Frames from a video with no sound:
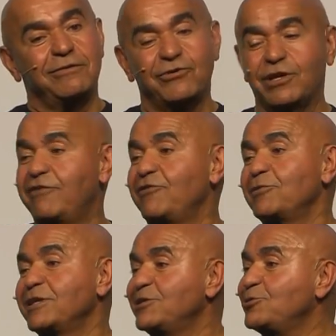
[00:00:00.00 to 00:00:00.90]
for
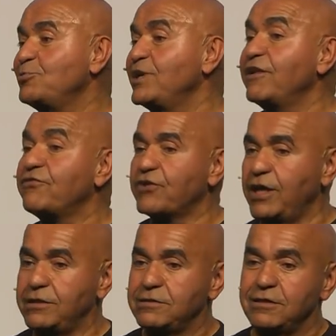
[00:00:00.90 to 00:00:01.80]
everybody to be
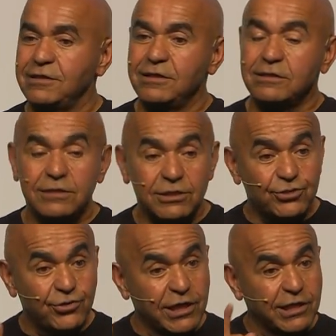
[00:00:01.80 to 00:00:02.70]
afraid. The
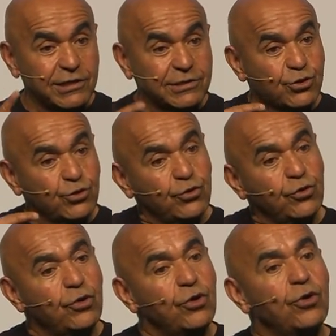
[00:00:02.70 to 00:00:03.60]
trick is to
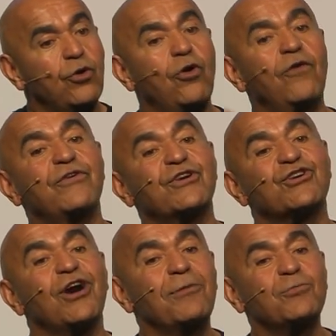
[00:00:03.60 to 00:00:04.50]

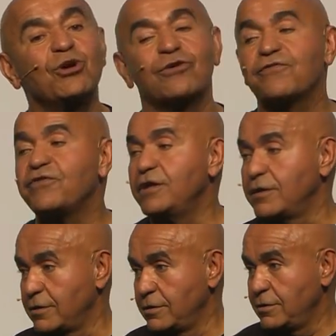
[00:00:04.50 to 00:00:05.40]
overcome your
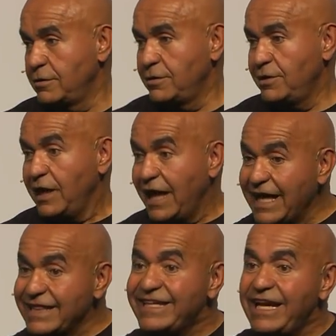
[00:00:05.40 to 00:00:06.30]
fear
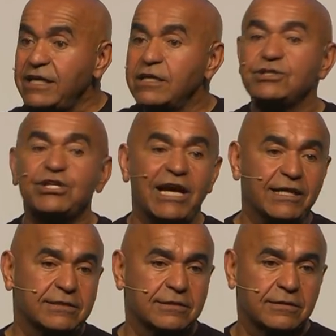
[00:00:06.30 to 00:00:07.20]
and take a
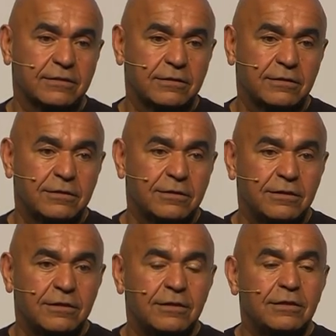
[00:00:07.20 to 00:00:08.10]
chance
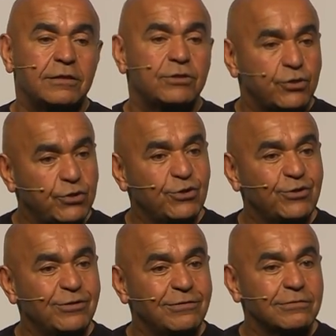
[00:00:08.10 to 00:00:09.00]
to
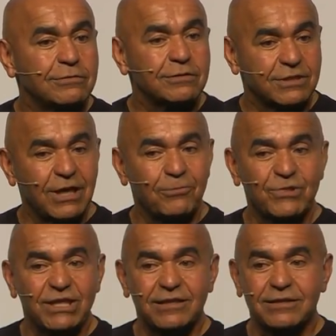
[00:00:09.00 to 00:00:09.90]
do
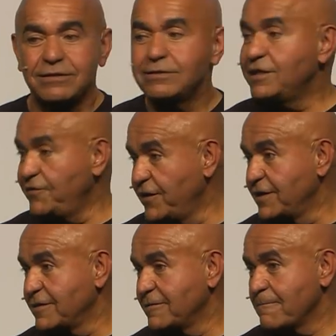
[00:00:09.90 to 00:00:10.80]
something
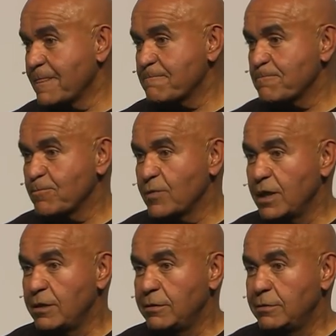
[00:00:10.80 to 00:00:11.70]
different.
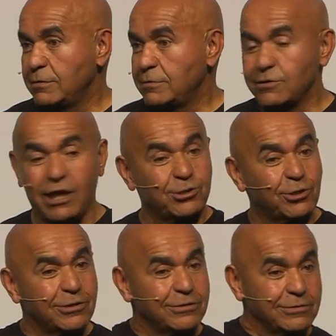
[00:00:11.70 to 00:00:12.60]
So I
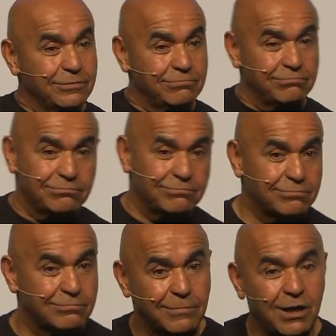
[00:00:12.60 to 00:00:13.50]
told you,
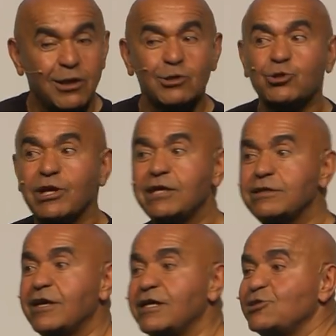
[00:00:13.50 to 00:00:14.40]

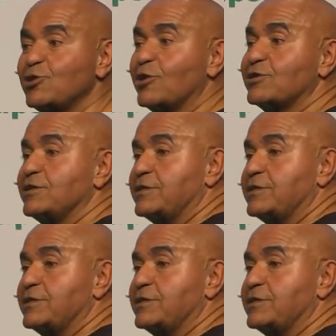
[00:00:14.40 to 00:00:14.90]
altogether, I started